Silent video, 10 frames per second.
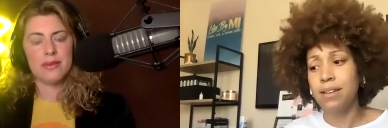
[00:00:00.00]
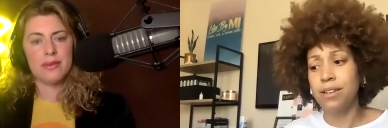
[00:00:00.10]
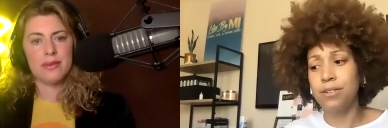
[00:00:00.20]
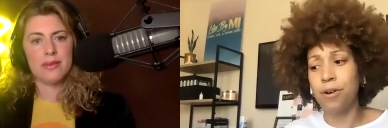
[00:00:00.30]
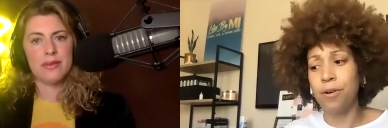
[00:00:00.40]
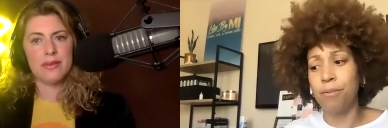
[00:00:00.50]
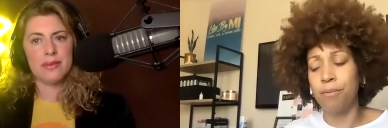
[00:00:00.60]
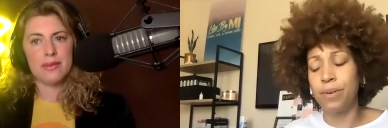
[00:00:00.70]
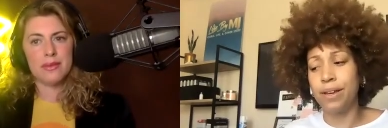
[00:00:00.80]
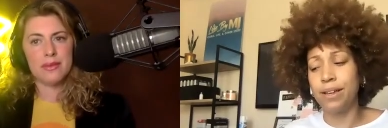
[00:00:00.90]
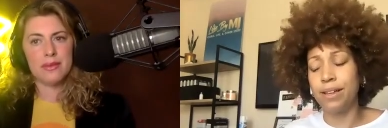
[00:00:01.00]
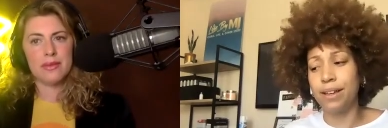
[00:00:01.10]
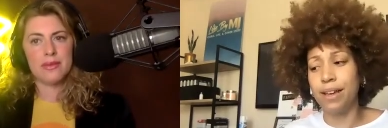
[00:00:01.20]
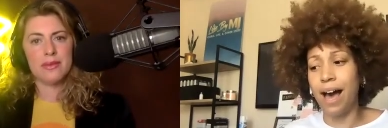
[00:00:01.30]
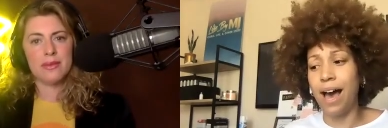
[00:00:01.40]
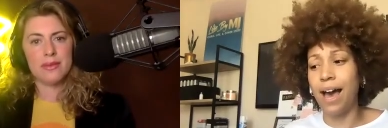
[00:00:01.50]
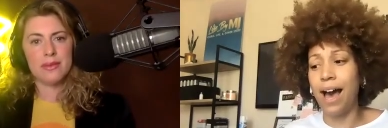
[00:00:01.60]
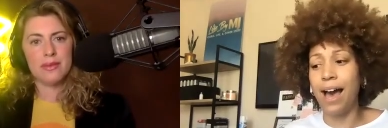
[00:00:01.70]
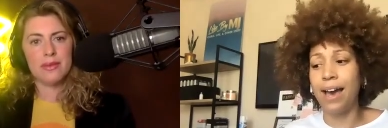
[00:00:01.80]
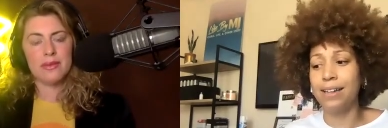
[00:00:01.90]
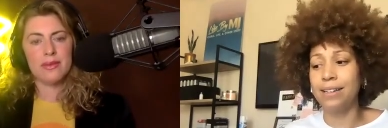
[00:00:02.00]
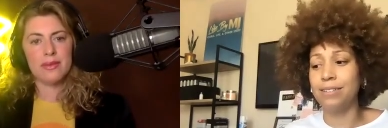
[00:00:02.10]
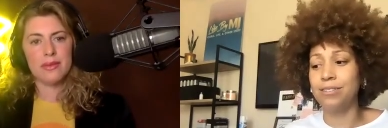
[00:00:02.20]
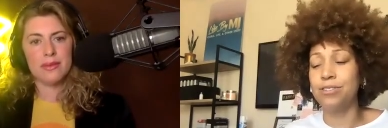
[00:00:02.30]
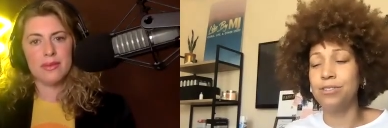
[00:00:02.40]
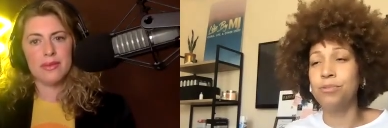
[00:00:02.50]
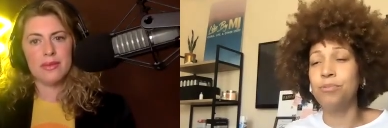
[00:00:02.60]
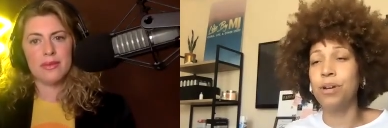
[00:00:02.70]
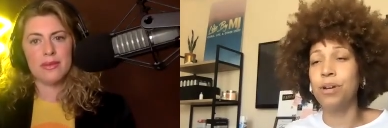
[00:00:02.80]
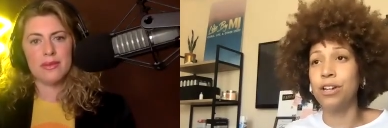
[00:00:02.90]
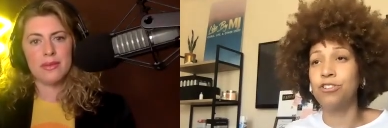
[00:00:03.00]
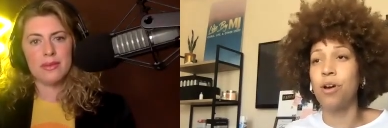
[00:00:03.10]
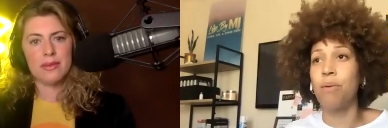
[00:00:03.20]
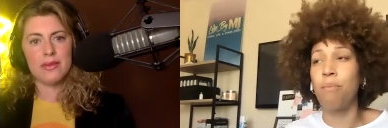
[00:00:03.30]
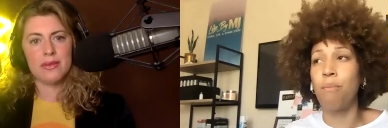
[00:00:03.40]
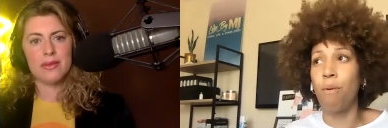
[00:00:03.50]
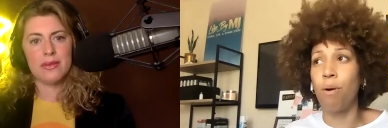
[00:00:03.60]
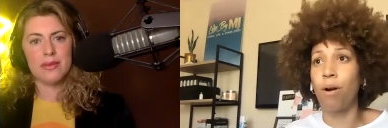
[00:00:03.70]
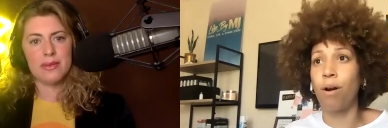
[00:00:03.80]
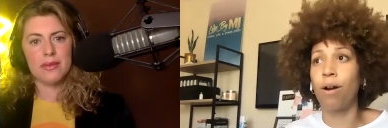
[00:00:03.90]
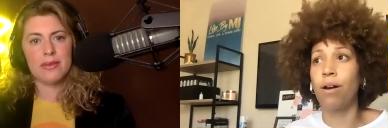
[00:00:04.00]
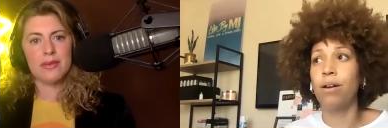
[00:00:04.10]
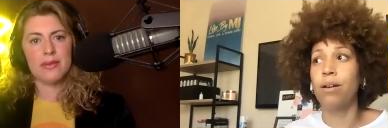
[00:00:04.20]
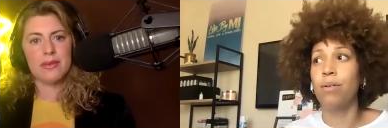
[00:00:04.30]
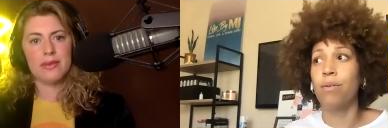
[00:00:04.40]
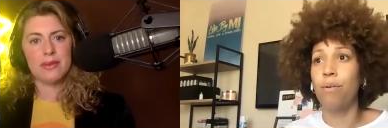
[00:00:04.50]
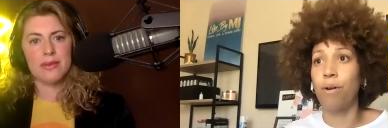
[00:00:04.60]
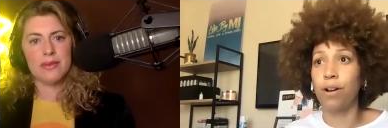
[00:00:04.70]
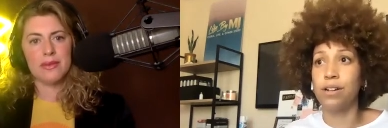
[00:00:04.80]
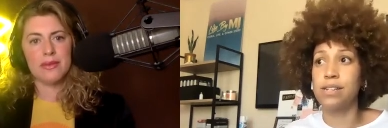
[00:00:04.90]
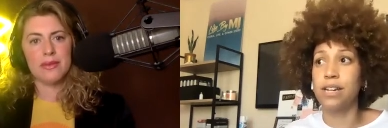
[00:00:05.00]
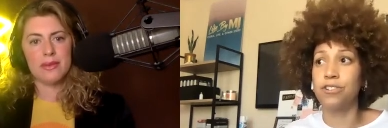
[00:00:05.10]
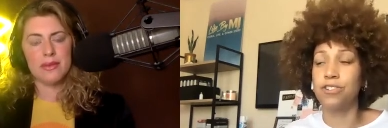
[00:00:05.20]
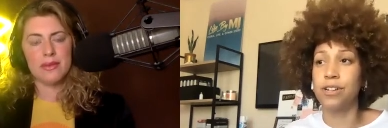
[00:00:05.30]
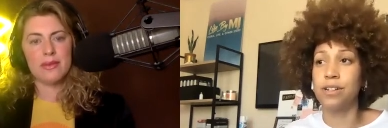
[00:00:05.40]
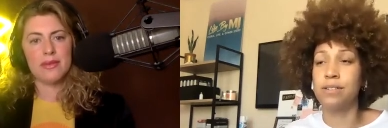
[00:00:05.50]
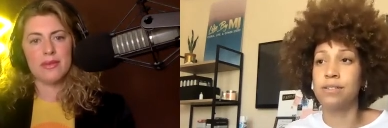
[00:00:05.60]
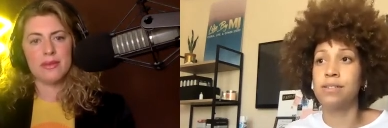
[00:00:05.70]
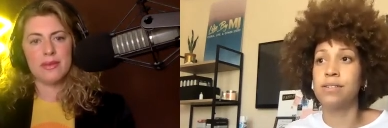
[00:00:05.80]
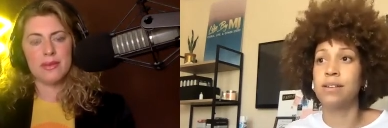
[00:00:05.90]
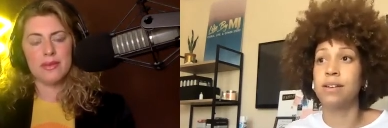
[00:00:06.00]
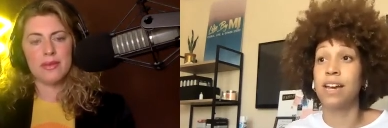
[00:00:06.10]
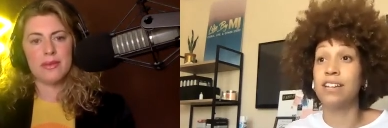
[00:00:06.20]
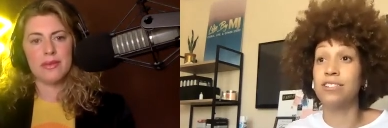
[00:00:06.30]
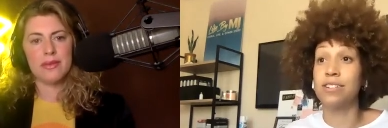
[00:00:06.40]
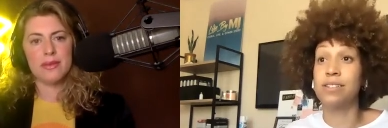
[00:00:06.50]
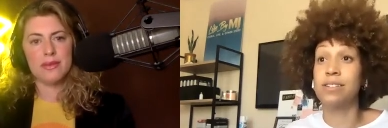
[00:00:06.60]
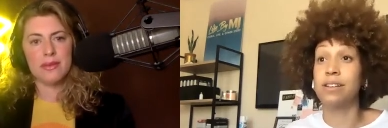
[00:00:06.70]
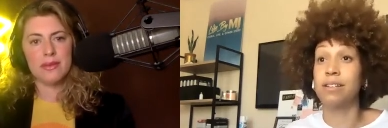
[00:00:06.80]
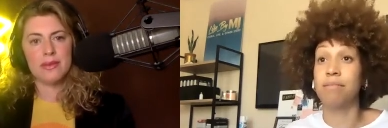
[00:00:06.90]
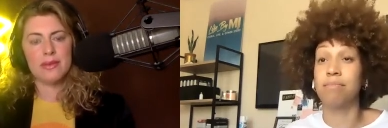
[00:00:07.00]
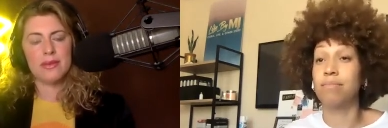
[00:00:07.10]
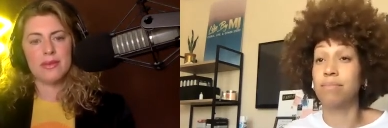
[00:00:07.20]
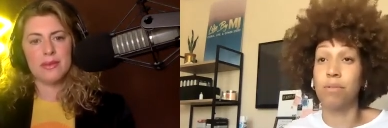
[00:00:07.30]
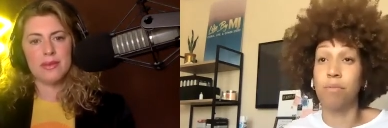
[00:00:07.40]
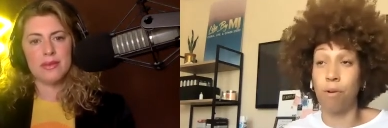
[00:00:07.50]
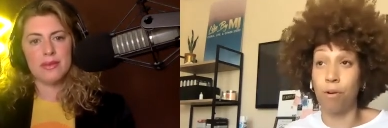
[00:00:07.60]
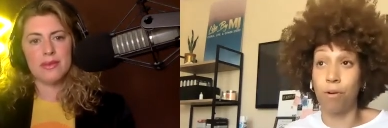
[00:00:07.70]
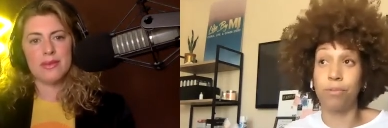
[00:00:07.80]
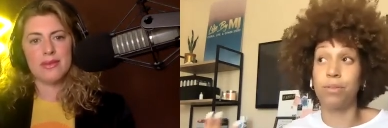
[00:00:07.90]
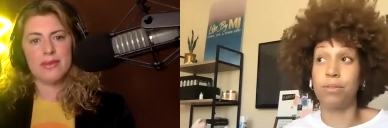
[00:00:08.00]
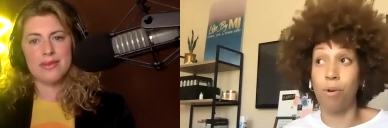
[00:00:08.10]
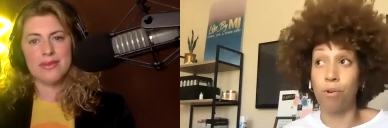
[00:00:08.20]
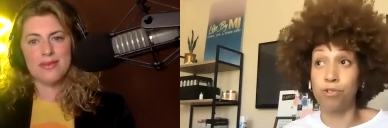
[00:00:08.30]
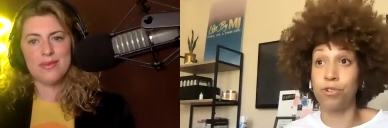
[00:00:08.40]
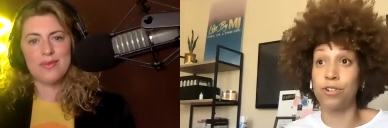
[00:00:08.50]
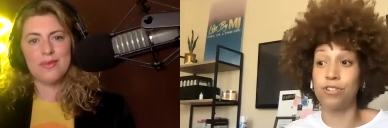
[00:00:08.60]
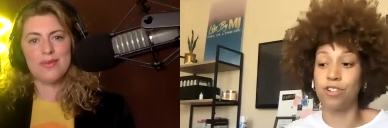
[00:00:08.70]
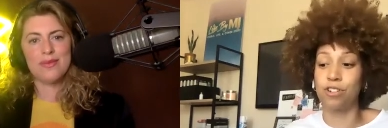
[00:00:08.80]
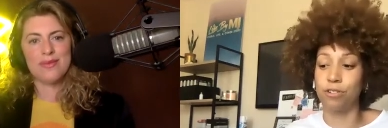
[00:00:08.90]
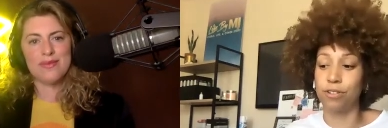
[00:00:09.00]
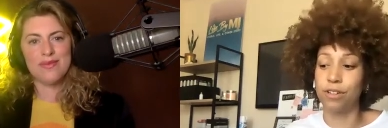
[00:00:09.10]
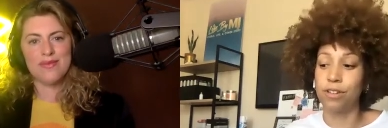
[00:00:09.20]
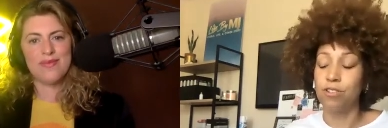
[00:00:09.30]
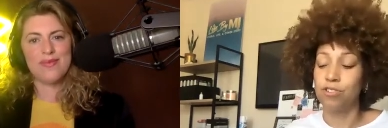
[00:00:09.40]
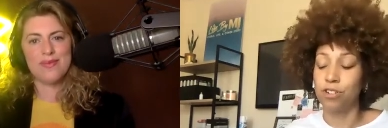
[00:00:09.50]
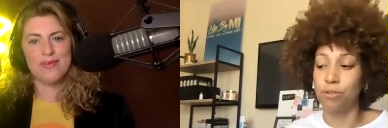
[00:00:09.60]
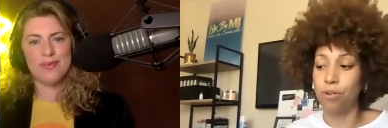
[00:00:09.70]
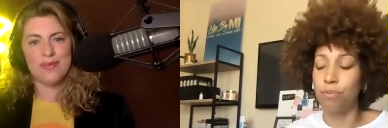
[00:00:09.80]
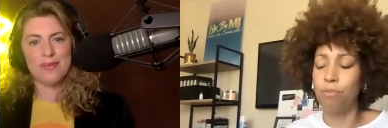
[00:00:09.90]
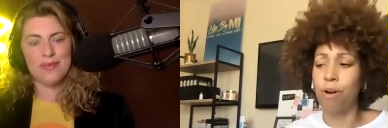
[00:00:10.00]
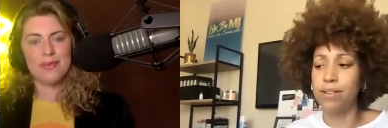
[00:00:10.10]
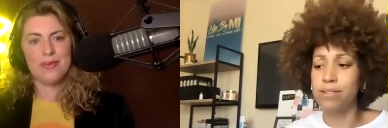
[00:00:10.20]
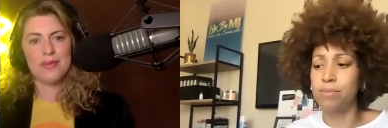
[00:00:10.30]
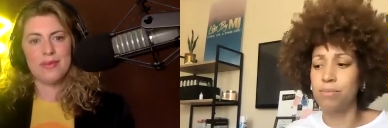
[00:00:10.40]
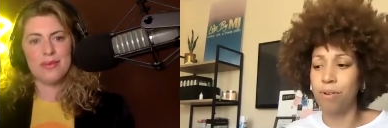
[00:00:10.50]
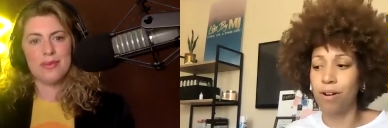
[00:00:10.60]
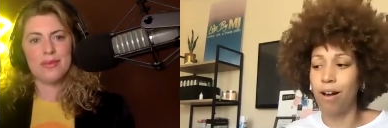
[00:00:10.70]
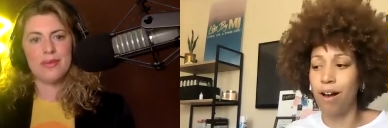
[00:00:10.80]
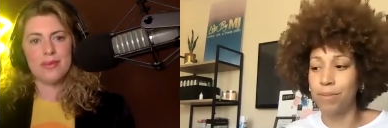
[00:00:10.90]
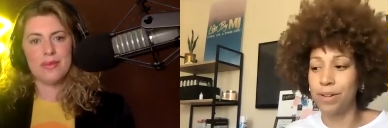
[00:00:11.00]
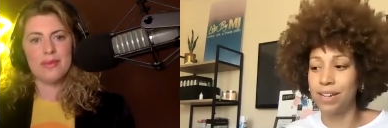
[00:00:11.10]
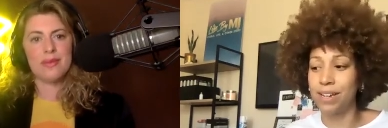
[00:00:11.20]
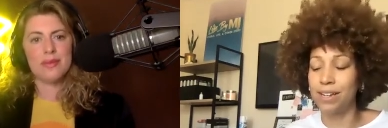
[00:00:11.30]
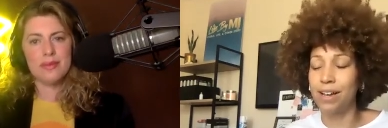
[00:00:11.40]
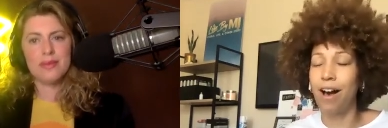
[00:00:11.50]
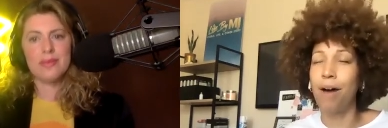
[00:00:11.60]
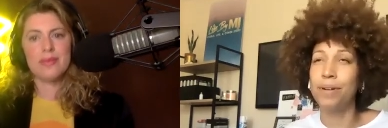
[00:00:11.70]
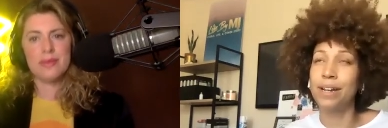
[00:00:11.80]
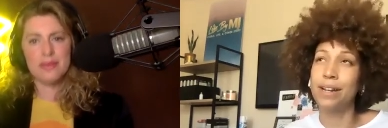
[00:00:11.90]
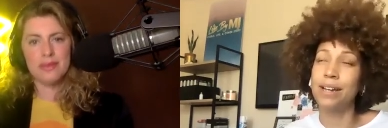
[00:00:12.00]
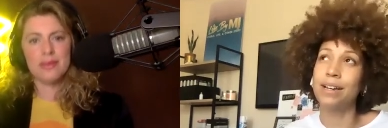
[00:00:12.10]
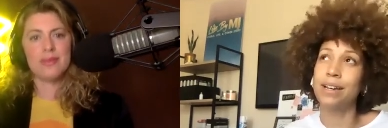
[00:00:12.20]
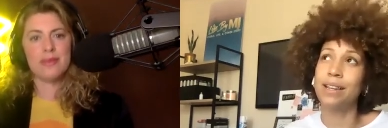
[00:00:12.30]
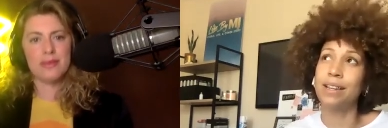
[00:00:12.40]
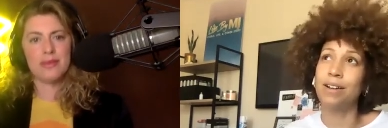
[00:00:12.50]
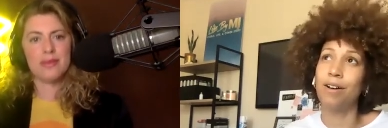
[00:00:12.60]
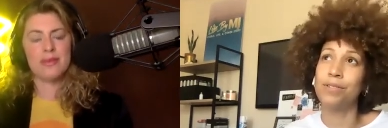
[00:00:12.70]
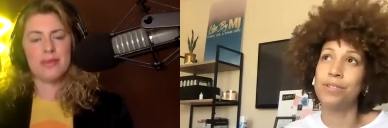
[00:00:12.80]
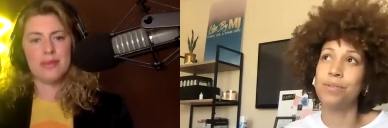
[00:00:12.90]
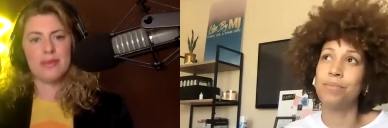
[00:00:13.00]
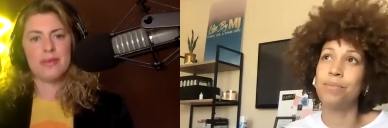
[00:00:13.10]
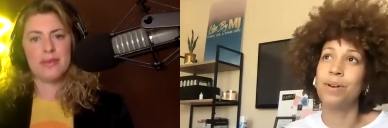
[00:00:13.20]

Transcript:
Speaker 1: you know, I do wish more organizations and just the world culture in general was more accommodating, and then also